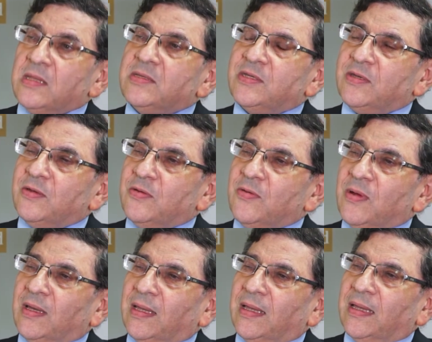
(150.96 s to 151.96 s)
to
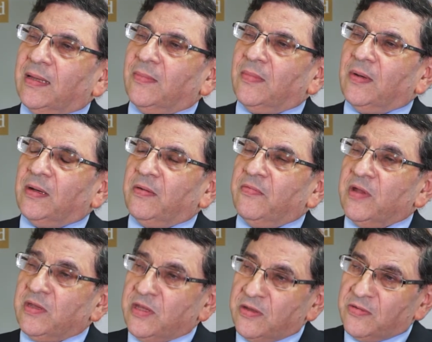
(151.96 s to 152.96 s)
um,
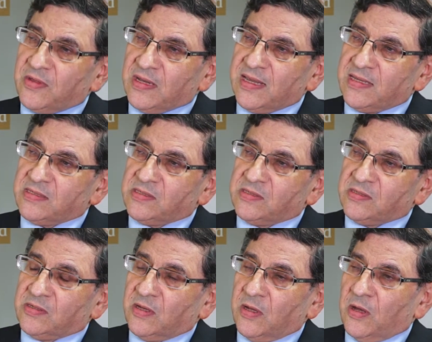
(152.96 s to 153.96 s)
renew the lease
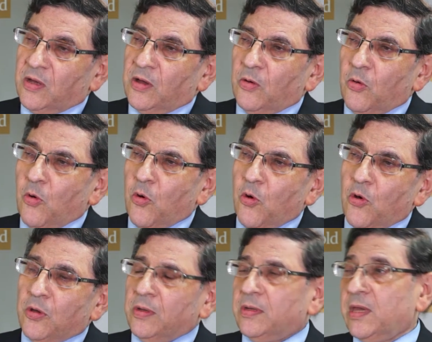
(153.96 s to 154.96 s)

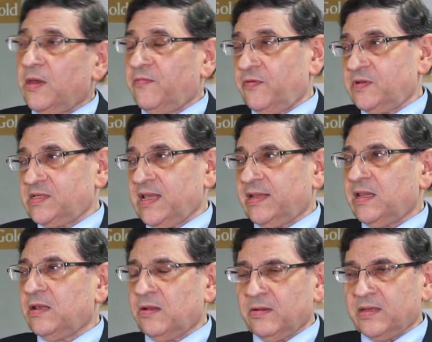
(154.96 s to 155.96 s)
or go for a
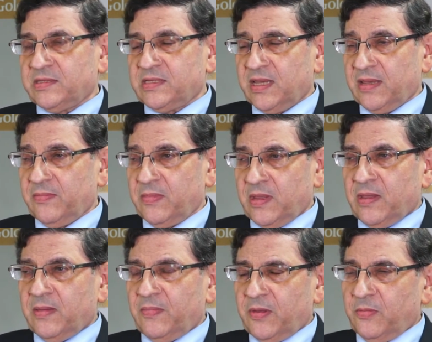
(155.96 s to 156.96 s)
slightly longer term
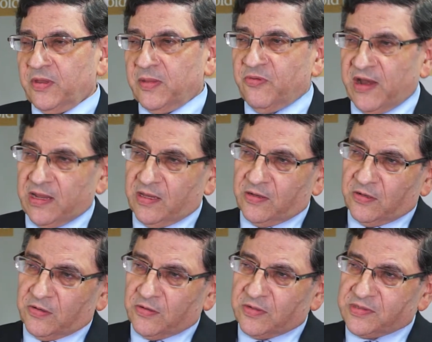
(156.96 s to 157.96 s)
but with a break
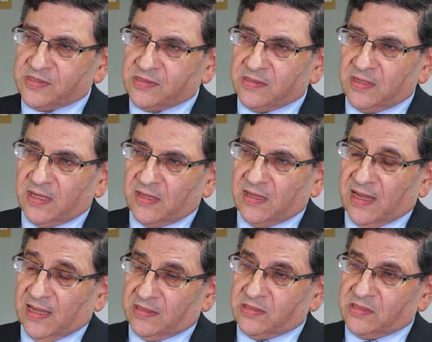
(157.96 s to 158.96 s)
clause in
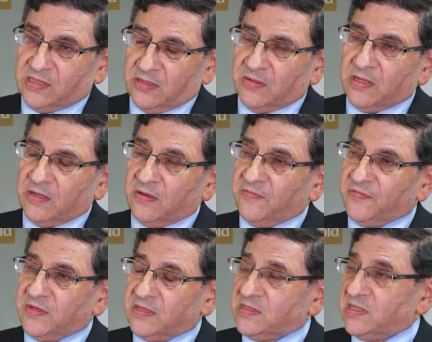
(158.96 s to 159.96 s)
that so that
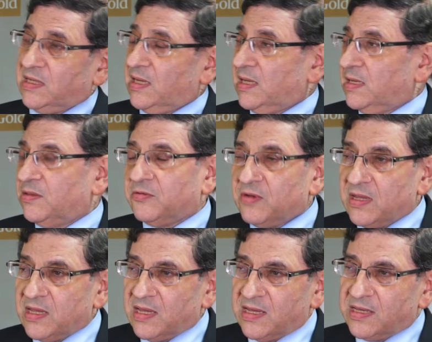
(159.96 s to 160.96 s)
after say three
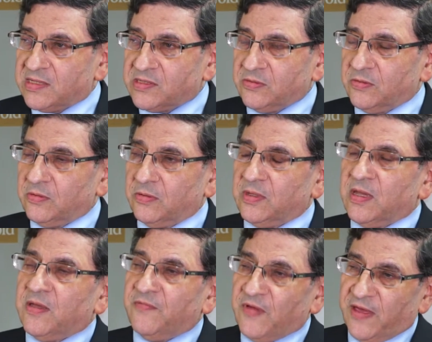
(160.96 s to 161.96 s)
years or
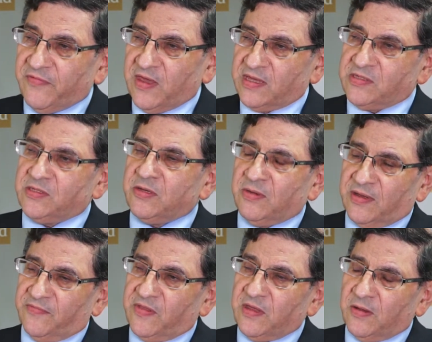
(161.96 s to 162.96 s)
five years you
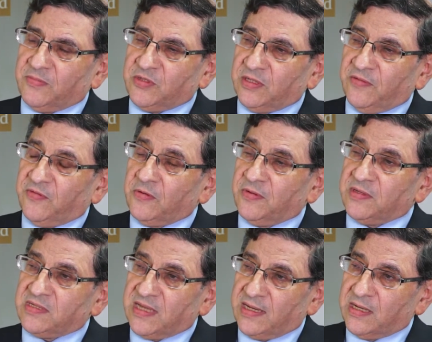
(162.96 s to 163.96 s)
have the option if you're the
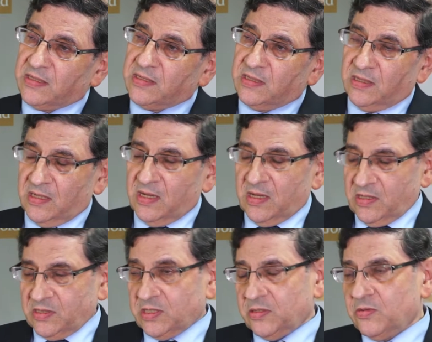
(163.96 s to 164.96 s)
tenant
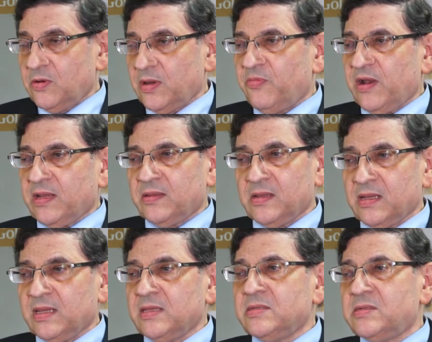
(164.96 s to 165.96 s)
to uh, break the
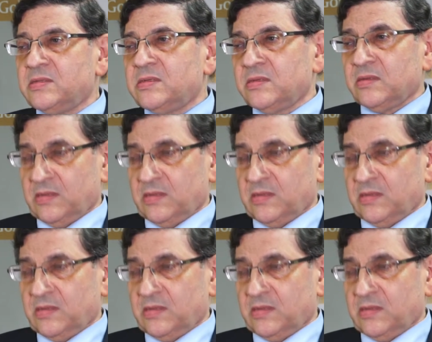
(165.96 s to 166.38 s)
lease.